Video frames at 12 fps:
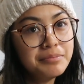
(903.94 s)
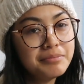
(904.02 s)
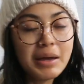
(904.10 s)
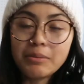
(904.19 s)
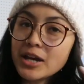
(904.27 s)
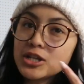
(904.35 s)
hmm,
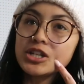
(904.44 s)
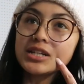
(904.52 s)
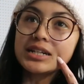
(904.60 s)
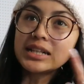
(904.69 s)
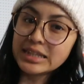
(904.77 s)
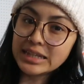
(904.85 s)
maybe I
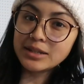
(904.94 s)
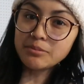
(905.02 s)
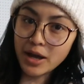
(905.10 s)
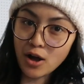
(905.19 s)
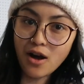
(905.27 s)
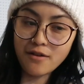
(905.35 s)
should
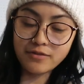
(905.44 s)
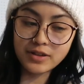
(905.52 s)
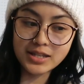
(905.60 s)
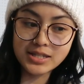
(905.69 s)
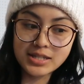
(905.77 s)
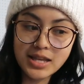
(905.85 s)
clean my
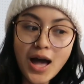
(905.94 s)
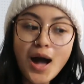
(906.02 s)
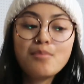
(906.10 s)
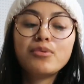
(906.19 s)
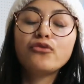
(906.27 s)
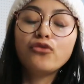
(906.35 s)
office
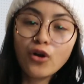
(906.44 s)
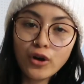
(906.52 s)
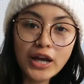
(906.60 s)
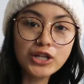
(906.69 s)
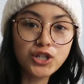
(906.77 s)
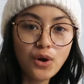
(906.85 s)

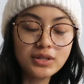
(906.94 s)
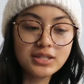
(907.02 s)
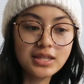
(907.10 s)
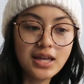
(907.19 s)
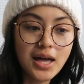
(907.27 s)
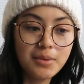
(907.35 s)
before I show it
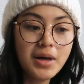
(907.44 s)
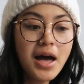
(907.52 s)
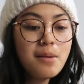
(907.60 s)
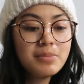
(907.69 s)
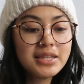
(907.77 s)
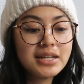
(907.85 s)
to them.
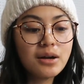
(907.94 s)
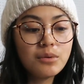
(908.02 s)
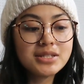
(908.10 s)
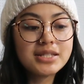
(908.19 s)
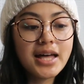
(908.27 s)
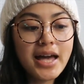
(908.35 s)
But then I
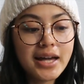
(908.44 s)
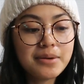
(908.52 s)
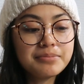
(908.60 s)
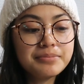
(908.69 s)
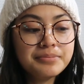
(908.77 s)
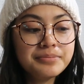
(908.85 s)
was
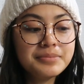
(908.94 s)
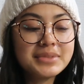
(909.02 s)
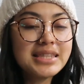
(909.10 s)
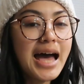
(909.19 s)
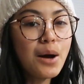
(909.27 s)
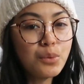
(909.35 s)
like,
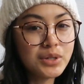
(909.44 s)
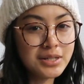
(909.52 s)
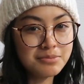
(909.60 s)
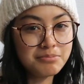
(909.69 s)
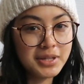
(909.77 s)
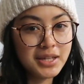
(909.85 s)
mm, that
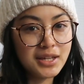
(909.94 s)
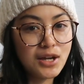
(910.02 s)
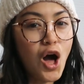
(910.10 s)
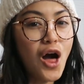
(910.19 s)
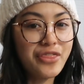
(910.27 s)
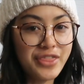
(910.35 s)
wouldn't
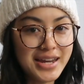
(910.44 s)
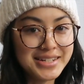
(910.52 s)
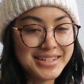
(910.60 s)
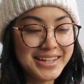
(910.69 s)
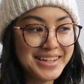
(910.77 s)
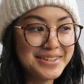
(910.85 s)
be
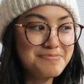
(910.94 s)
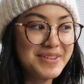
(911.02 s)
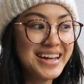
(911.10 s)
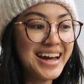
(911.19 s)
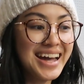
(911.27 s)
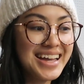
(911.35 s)
authentic
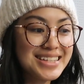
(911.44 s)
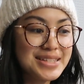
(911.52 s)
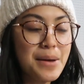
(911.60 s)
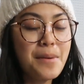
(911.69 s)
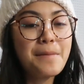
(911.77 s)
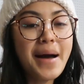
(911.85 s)
because
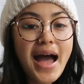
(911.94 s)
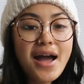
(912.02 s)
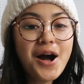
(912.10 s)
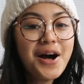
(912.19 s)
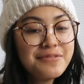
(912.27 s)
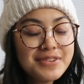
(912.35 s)

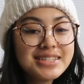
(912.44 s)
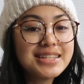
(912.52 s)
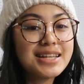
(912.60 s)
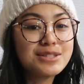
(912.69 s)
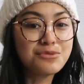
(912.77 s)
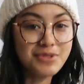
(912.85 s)
my
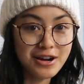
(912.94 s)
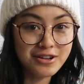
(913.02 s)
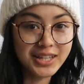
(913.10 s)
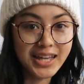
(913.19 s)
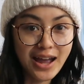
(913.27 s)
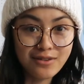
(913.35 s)
office is
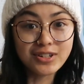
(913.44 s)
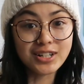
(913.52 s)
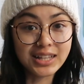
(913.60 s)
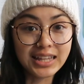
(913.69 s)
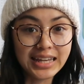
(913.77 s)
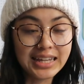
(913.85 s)
rarely
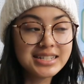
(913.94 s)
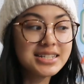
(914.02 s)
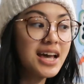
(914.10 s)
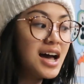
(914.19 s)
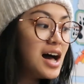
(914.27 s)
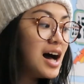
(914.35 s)
ever cleaned.